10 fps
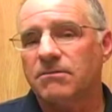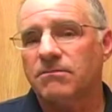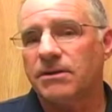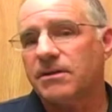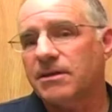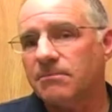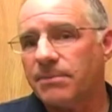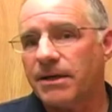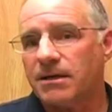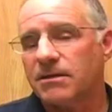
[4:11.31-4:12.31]
what the
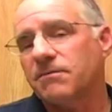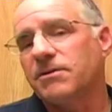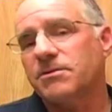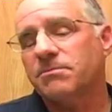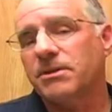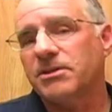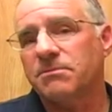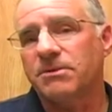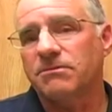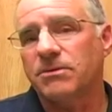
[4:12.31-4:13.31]
impact of this
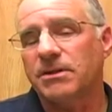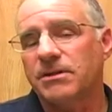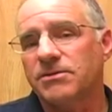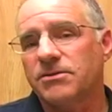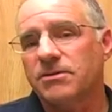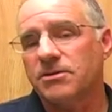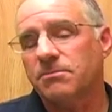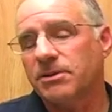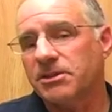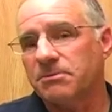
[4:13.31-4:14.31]
placement
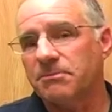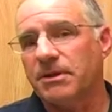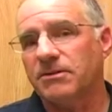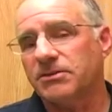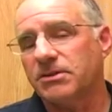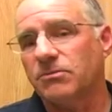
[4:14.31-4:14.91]
policy